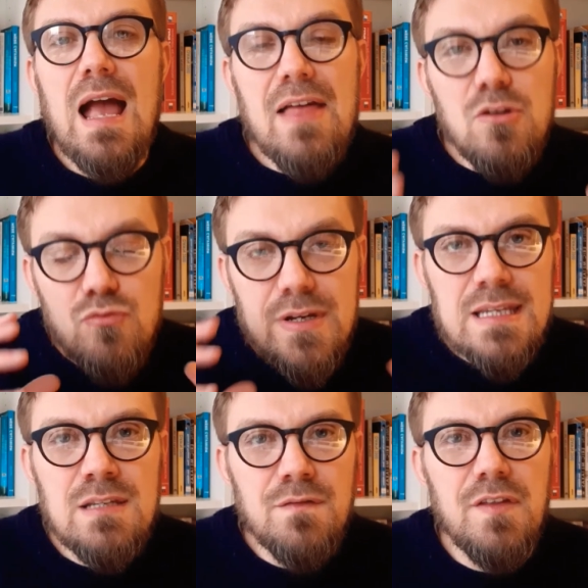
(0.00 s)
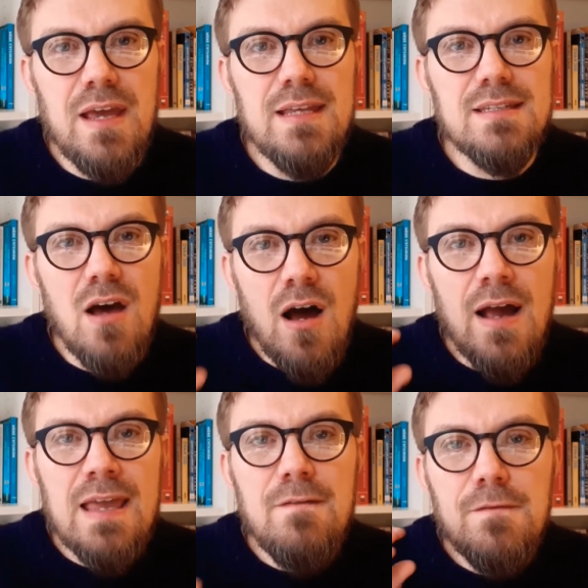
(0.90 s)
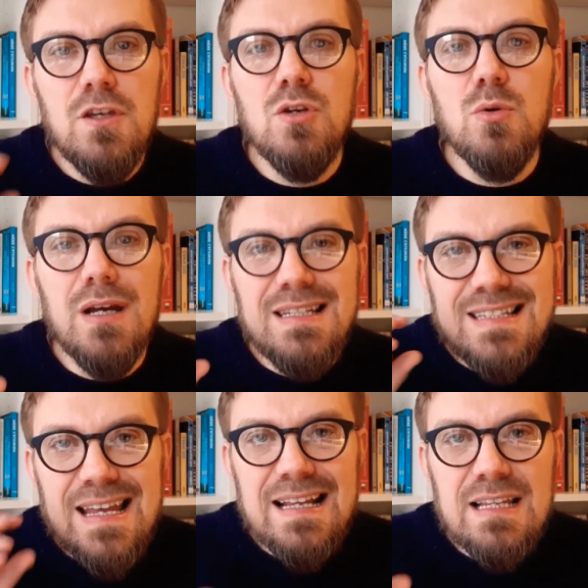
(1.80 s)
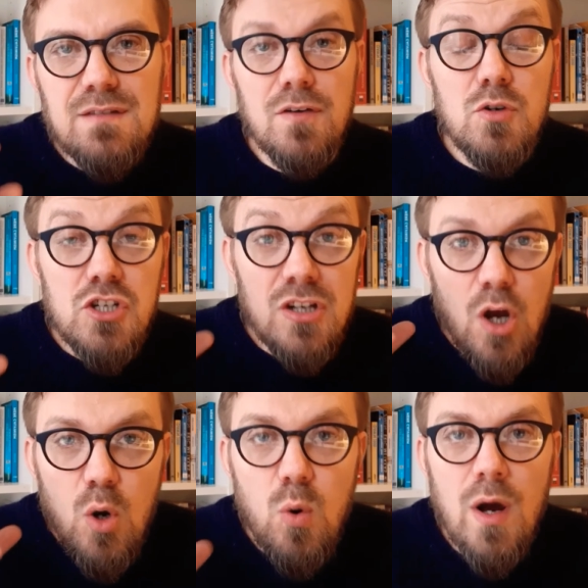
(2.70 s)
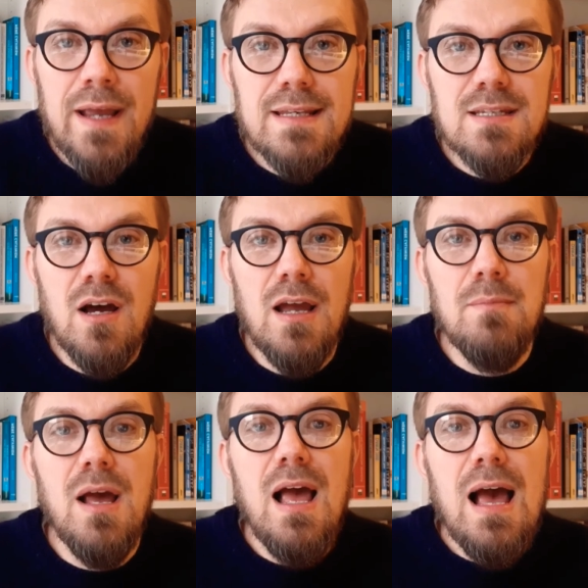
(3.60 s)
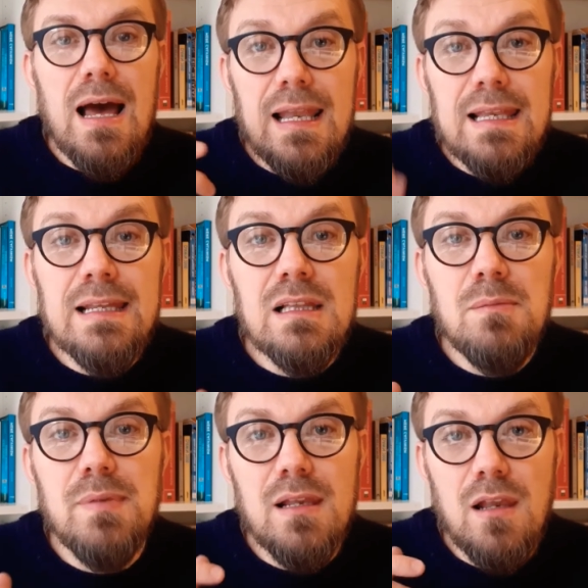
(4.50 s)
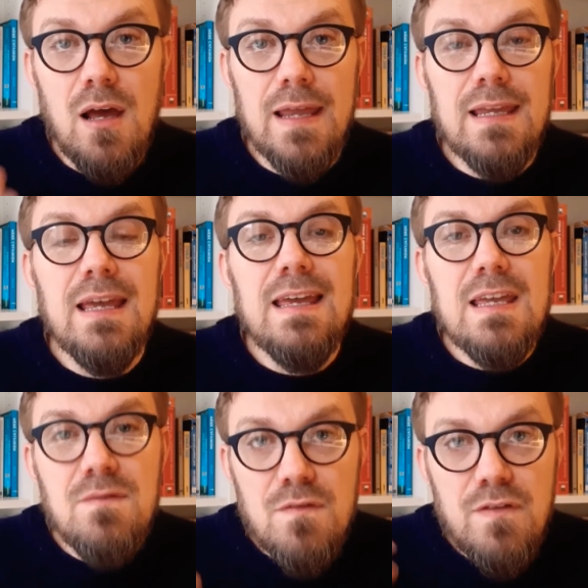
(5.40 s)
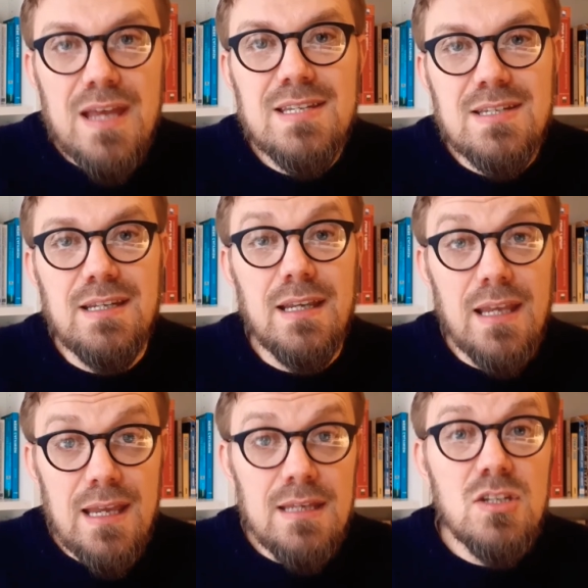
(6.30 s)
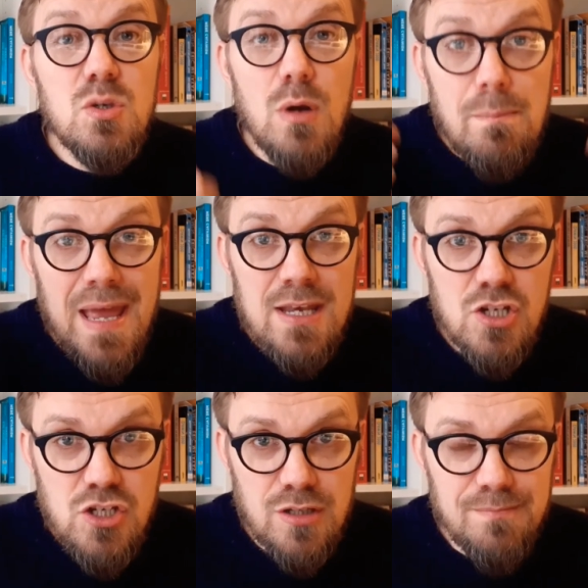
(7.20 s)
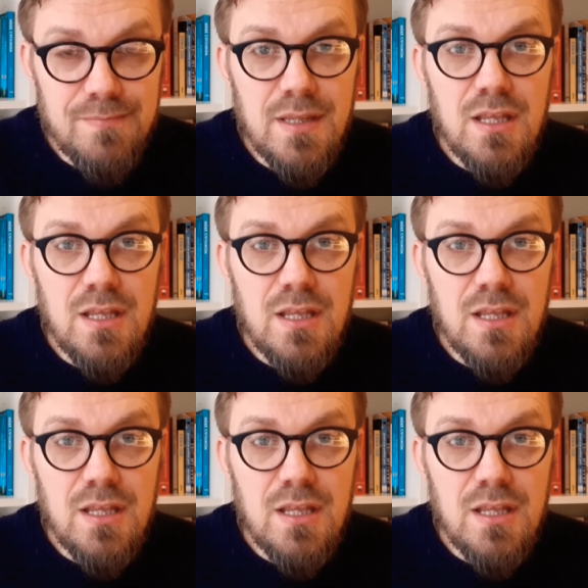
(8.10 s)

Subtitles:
And the reason for that is that I view a daily devotion, a quiet time, a little bit like investing into a pension.